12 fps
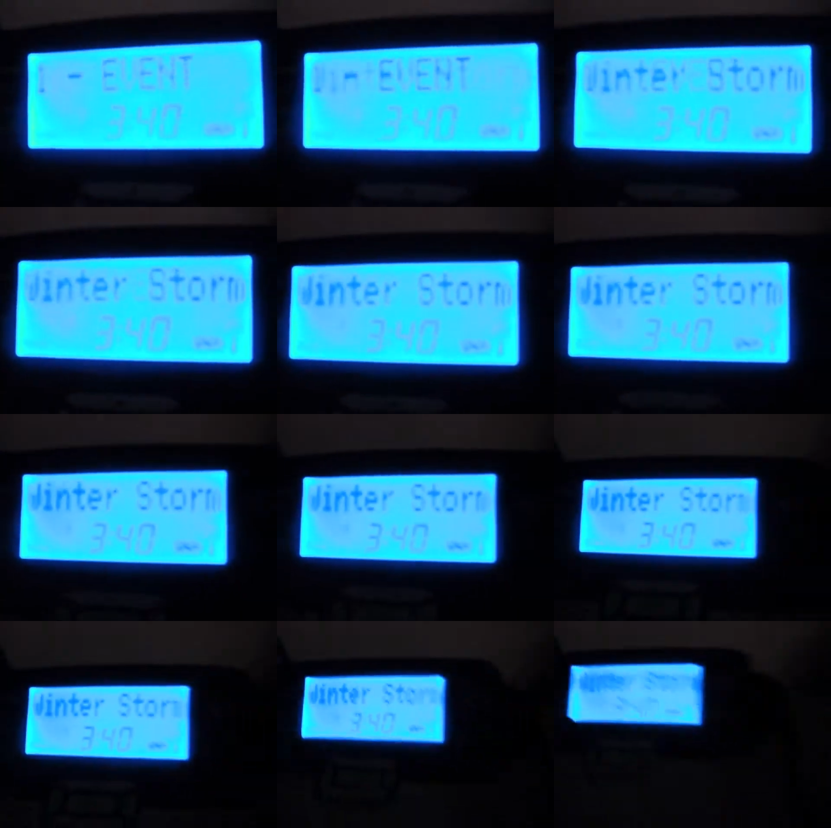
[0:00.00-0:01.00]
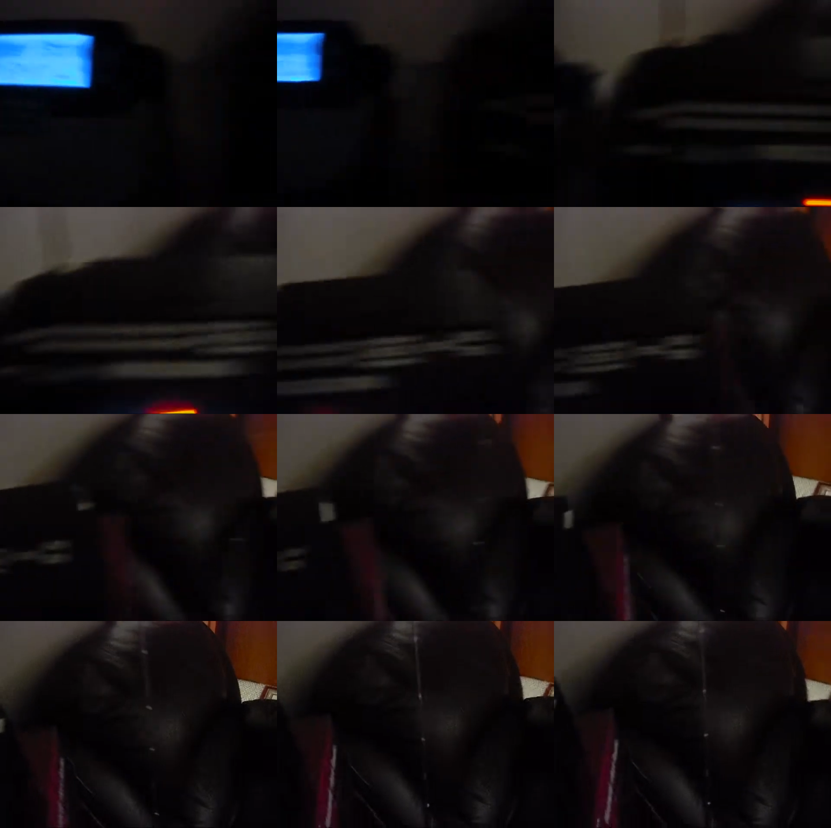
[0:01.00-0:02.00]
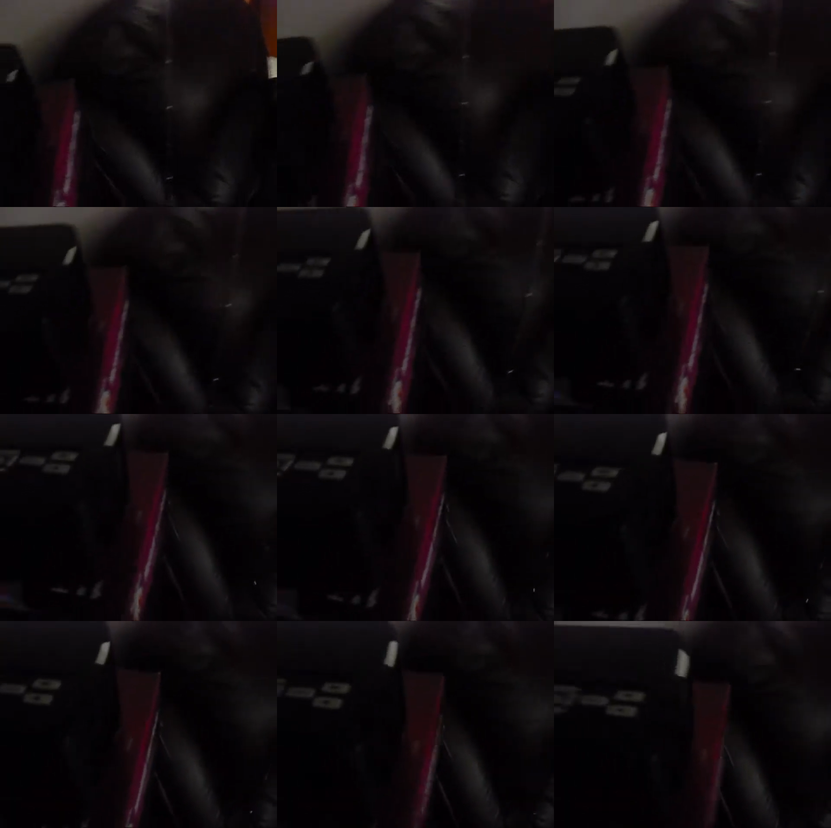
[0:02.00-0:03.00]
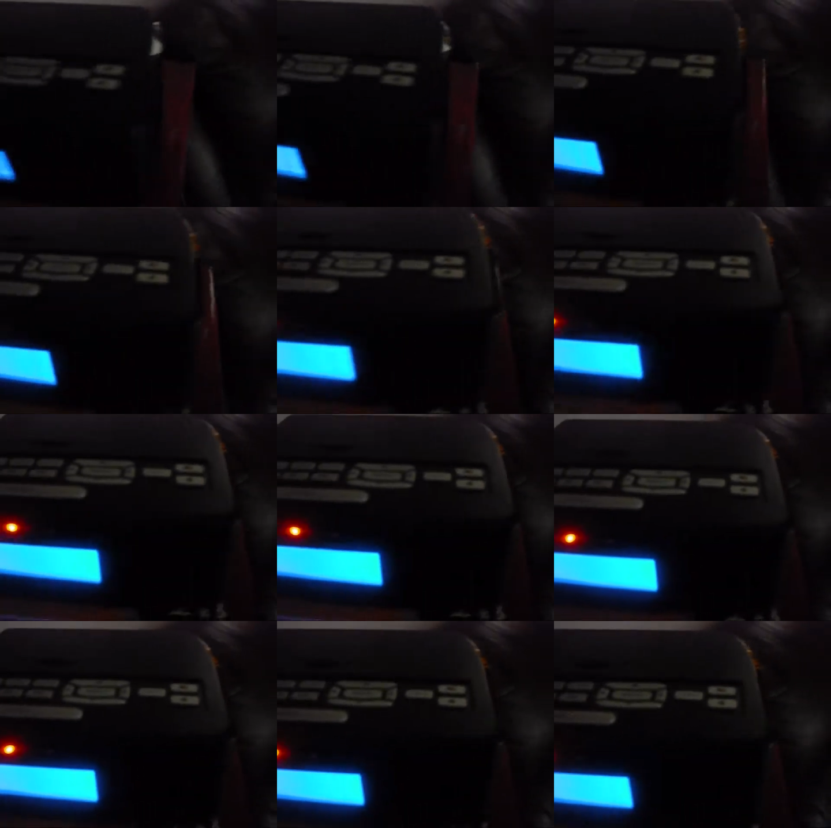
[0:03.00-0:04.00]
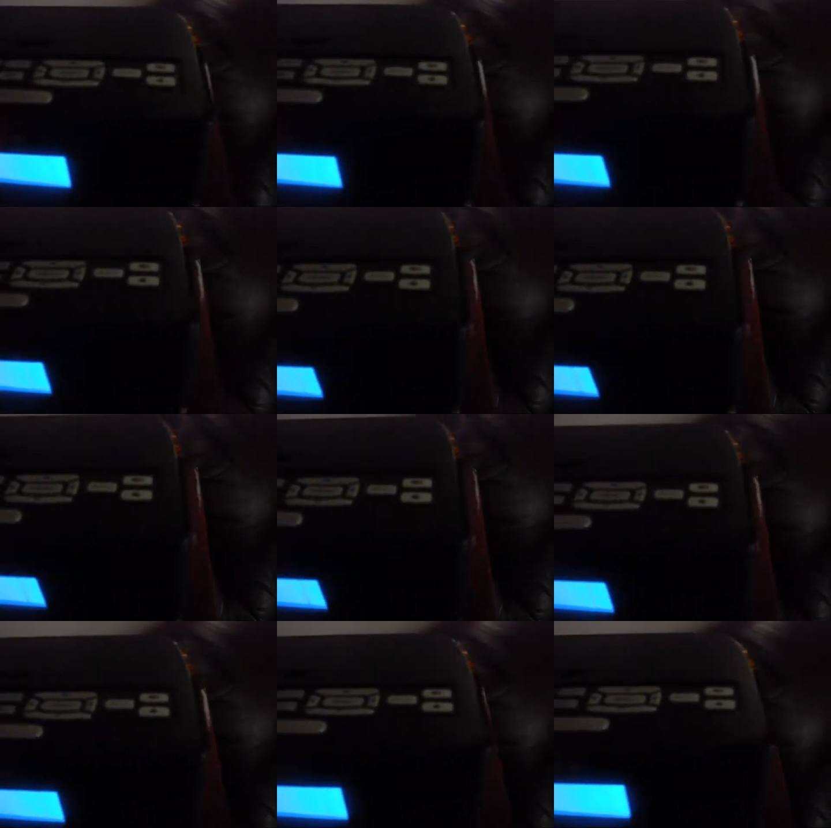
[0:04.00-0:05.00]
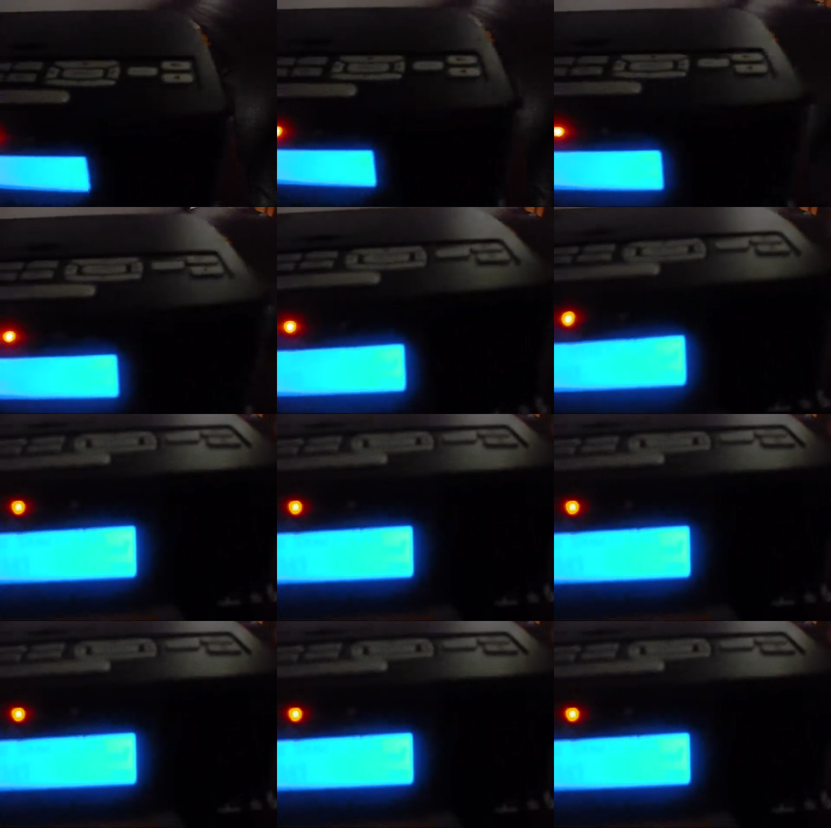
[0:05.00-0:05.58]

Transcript: [unreadable: no face in view]